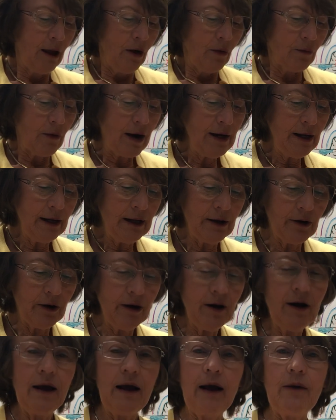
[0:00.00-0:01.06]
Right
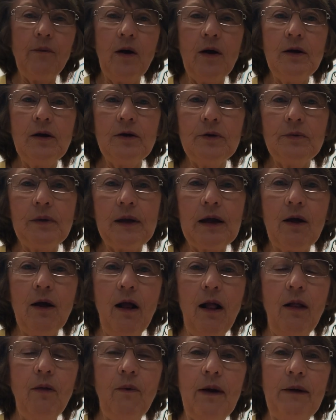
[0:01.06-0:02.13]
here, I want you to
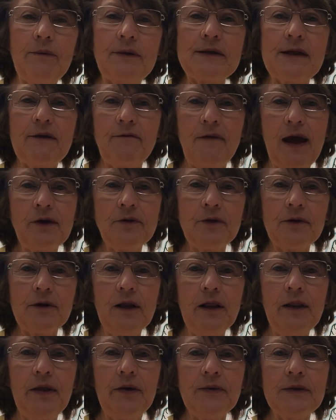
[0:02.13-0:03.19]
recall what was the
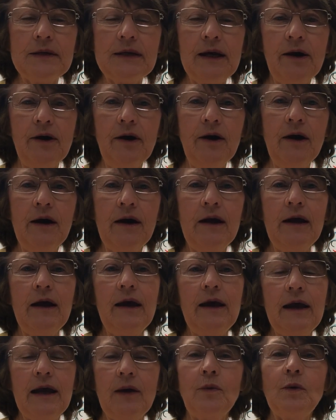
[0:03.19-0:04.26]
ventricle that was here.
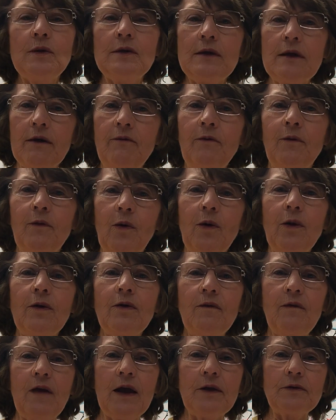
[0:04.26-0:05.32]
It was the
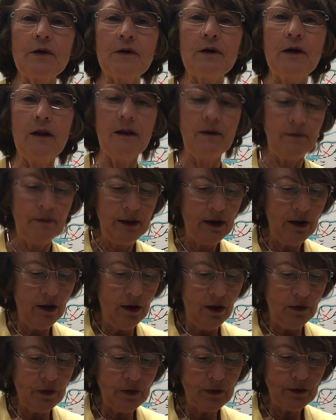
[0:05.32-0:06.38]
4th ventricle.
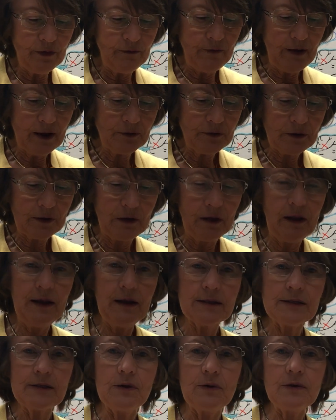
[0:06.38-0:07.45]
3rd ventricle
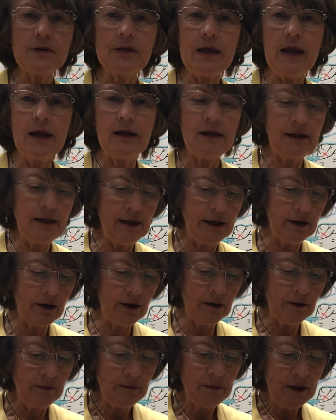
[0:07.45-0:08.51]
associated
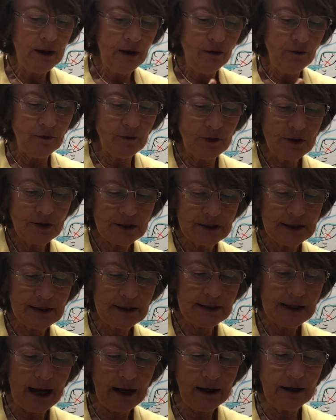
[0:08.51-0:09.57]
here, 1st and
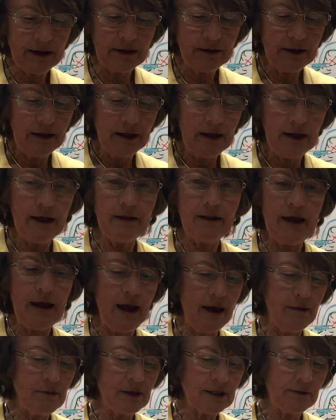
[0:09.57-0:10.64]
2nd in the
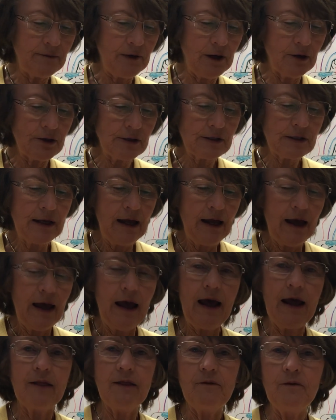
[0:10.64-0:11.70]
hemispheres,
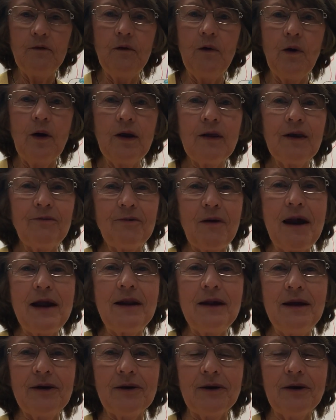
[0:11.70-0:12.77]
and the 4th right
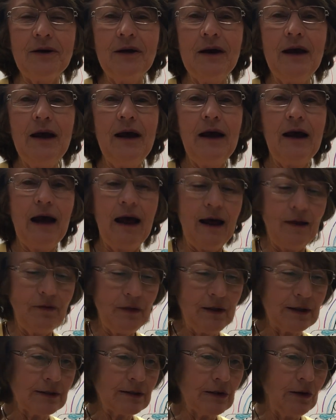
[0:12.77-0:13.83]
here at
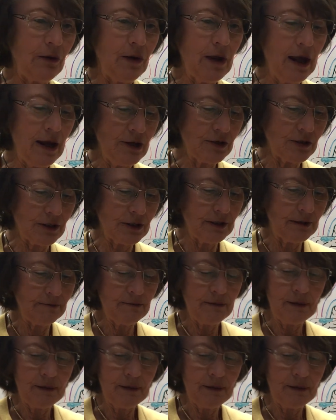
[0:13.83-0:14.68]
this location.